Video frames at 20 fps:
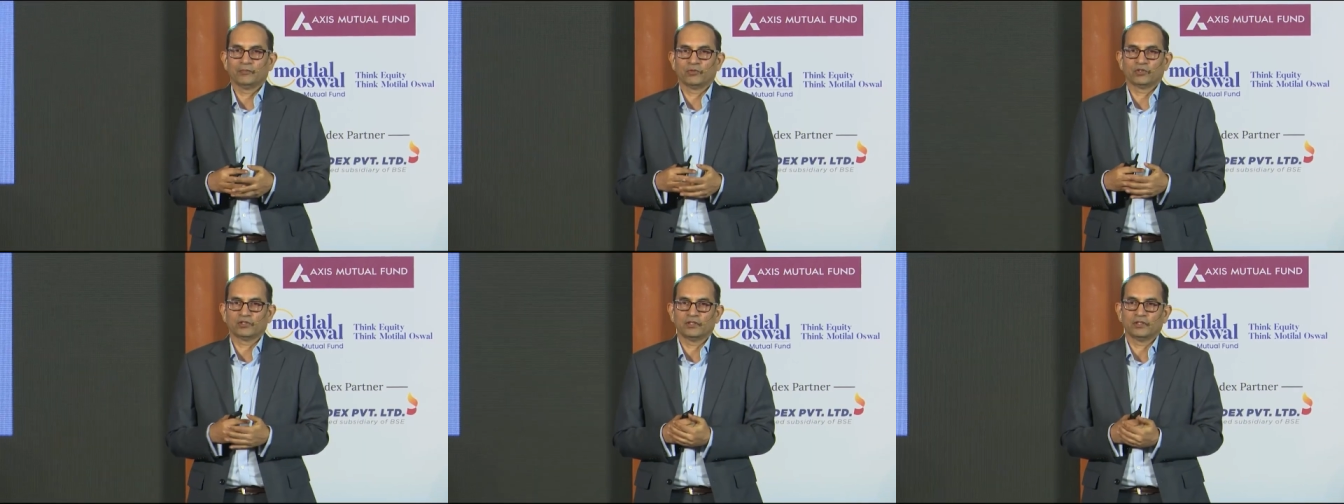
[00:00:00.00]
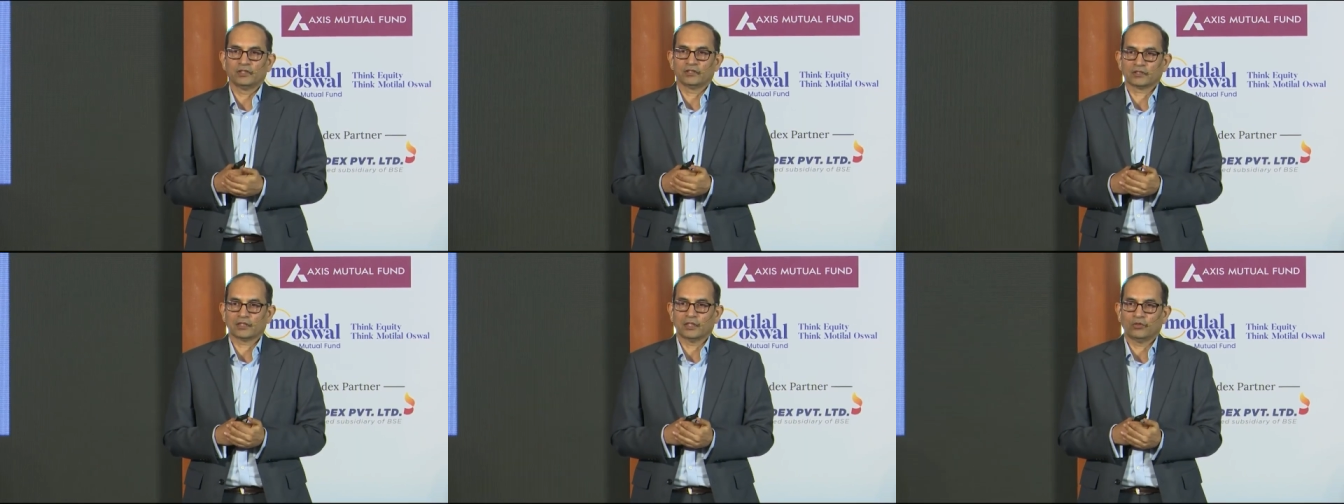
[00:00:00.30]
or the
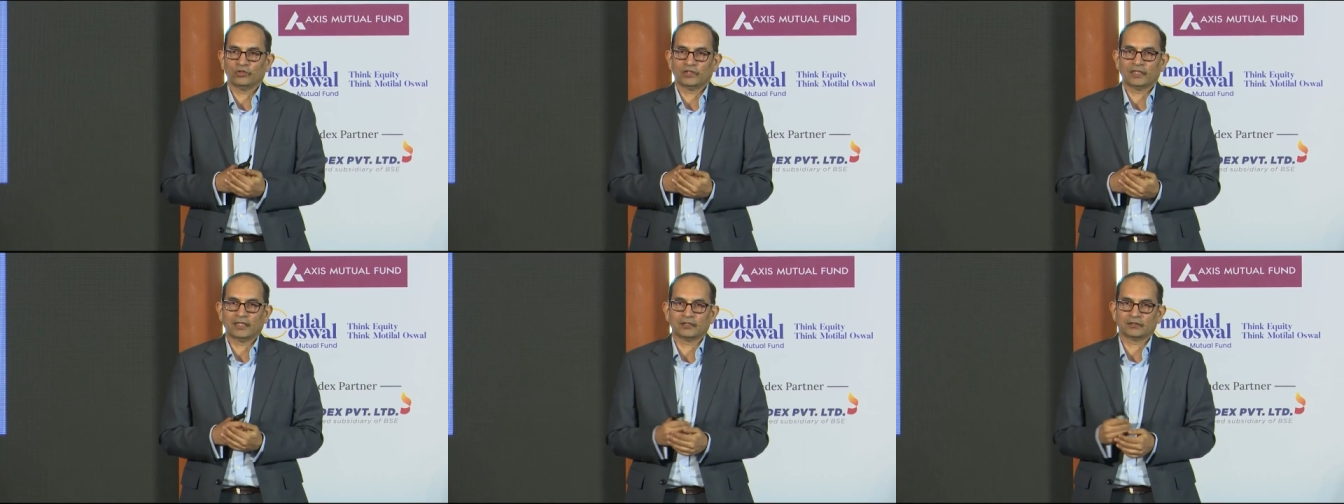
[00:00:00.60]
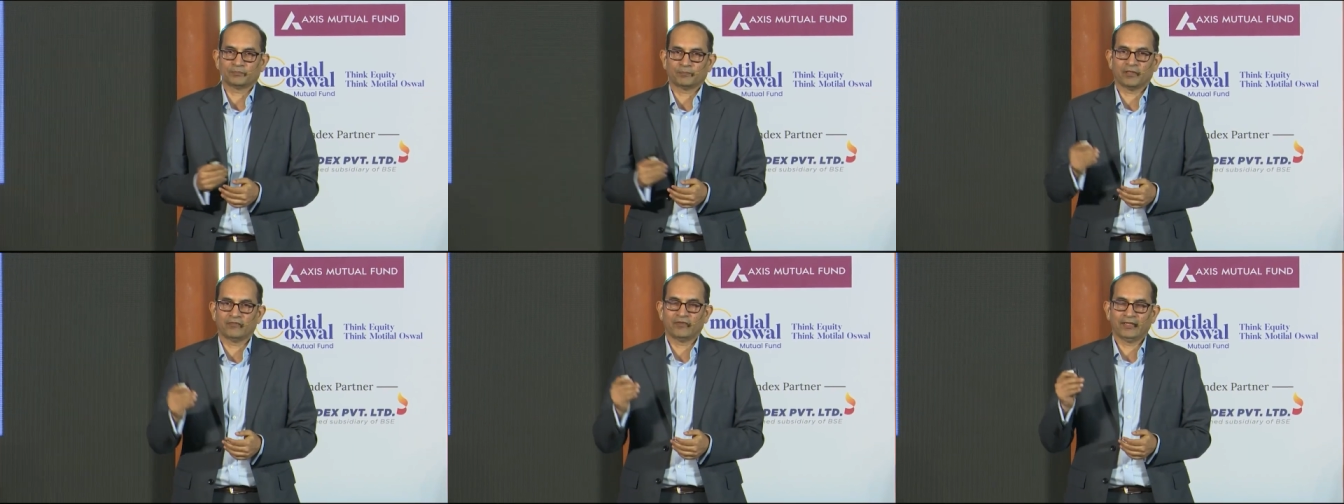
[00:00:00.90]
discount that is
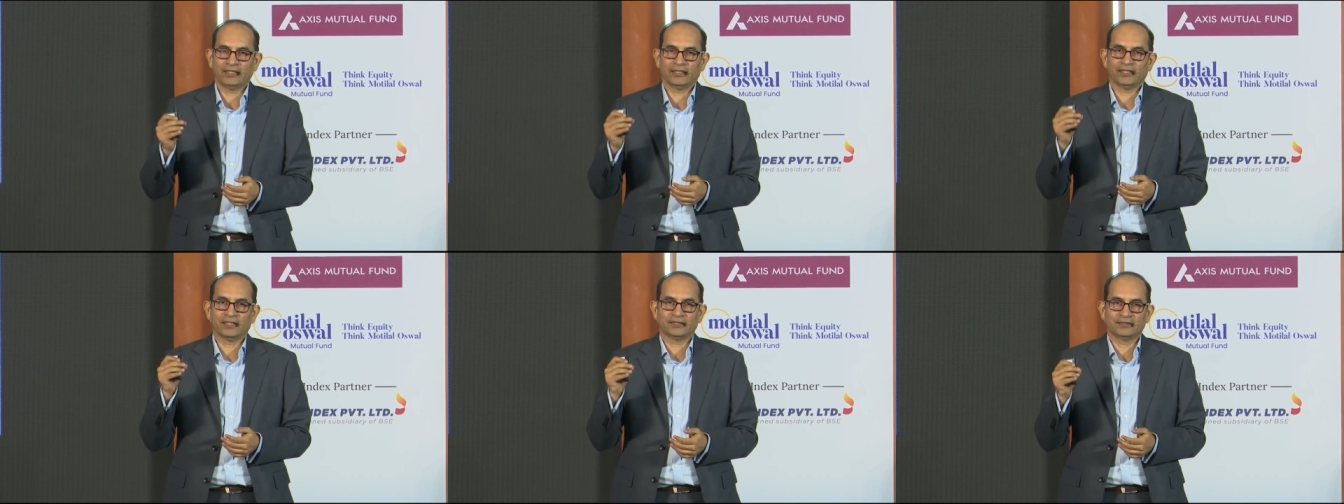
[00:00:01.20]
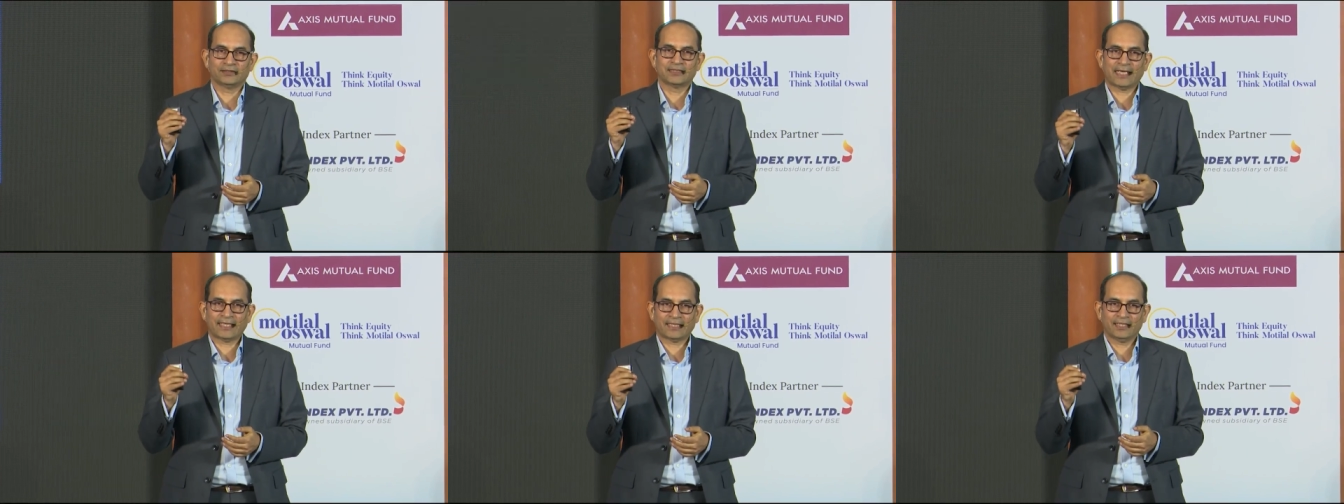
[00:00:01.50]
prevailing
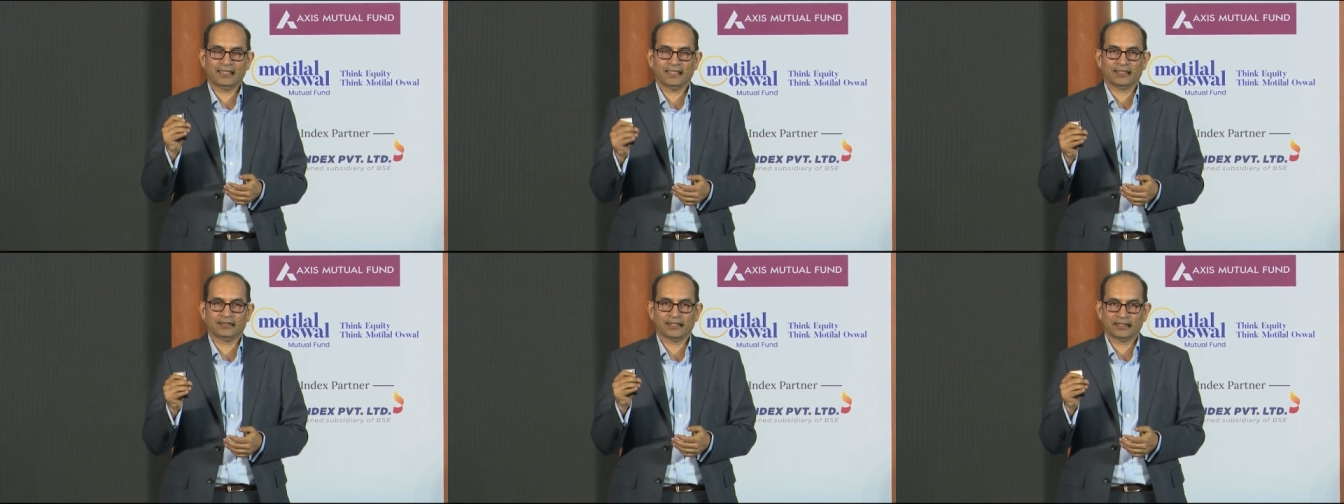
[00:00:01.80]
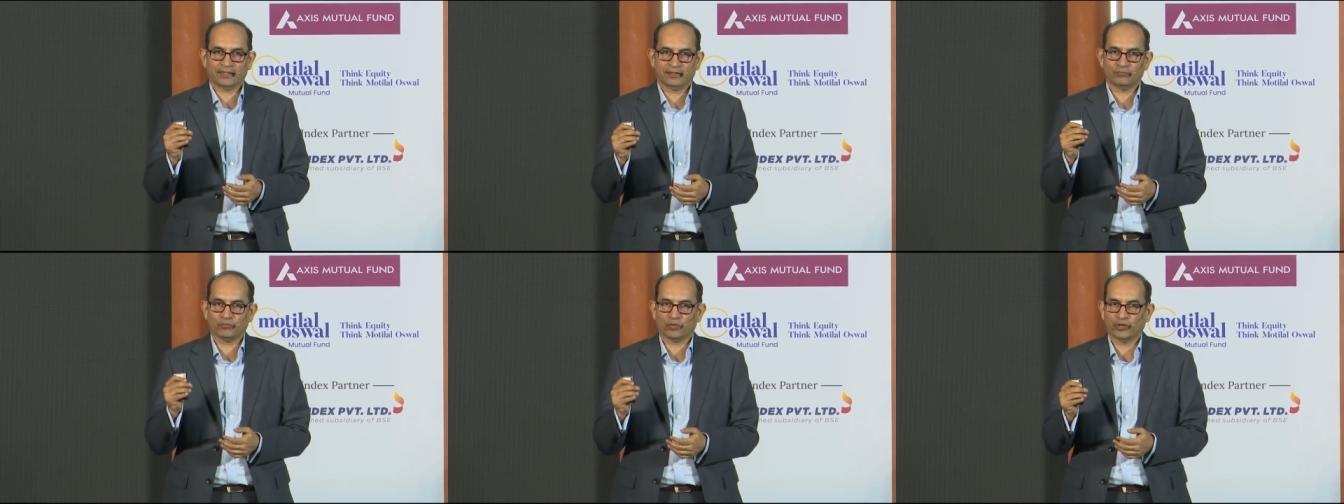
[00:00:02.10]
exactly at that
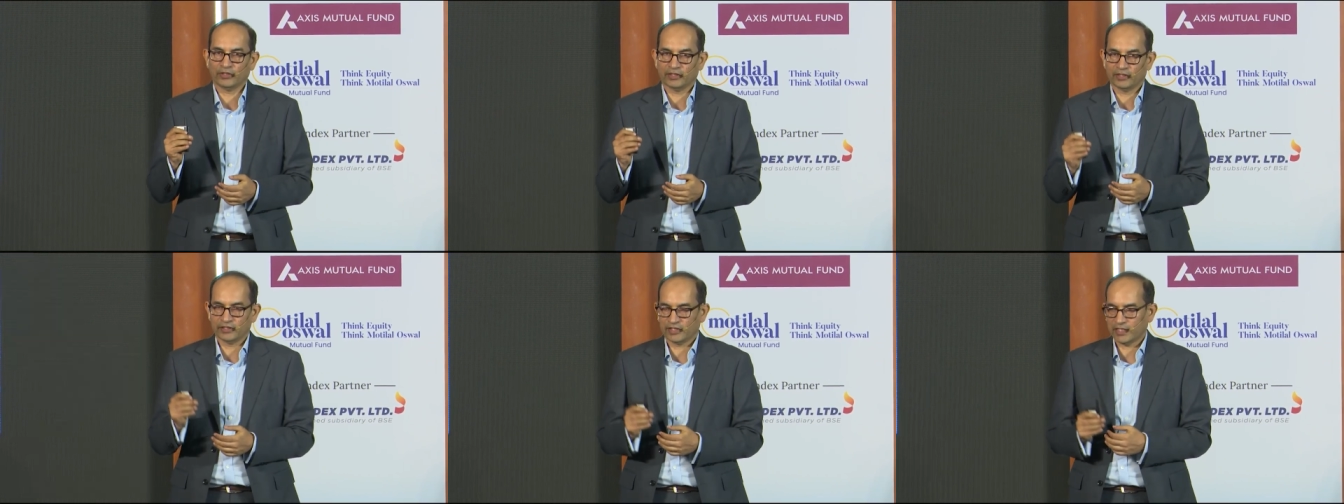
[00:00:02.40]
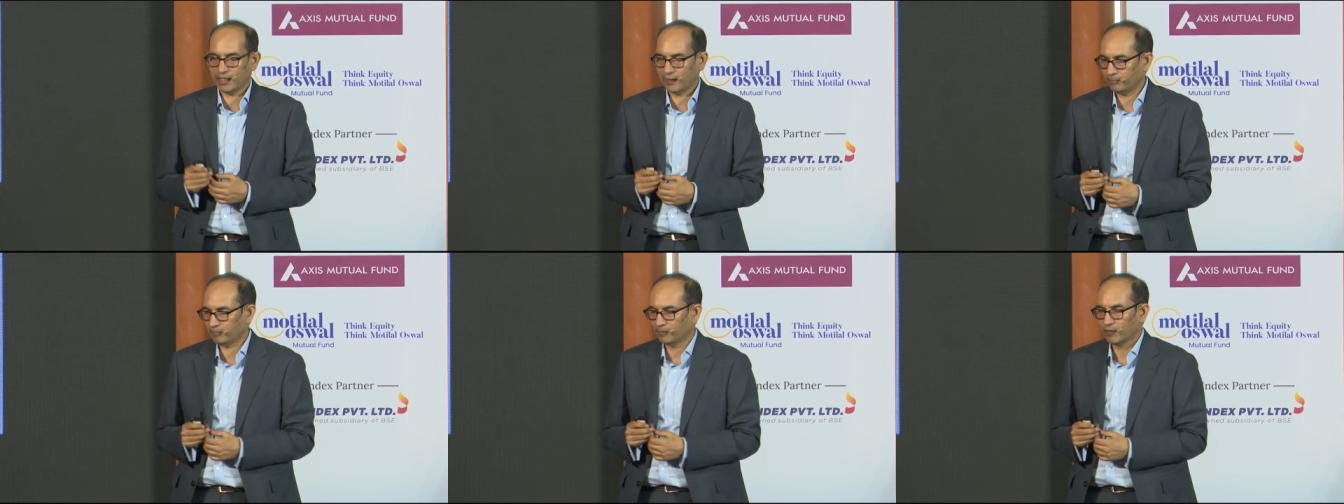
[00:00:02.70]
point in
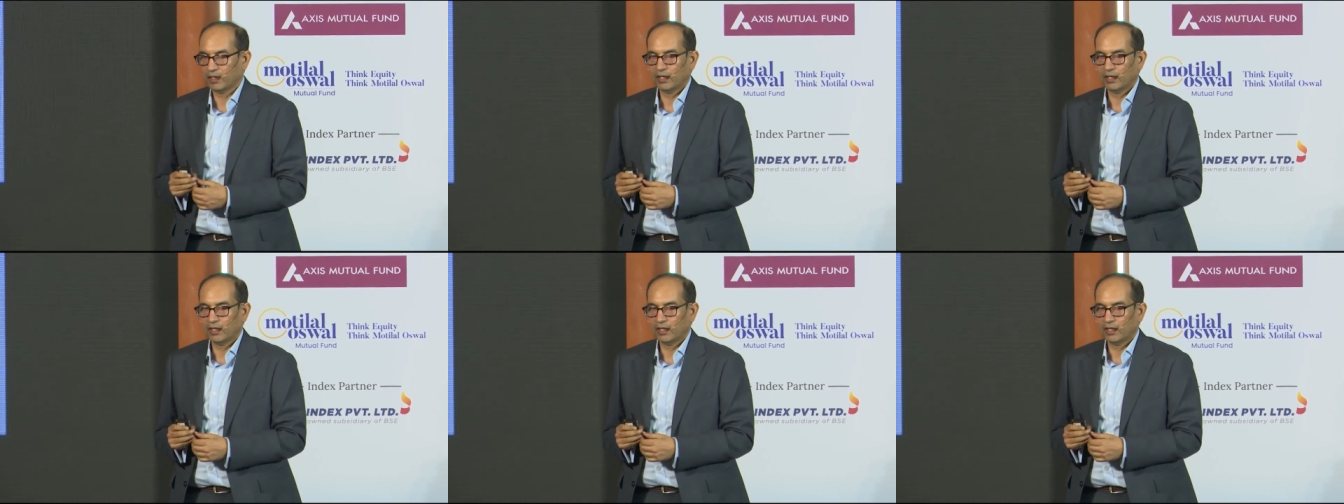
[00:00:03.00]
time.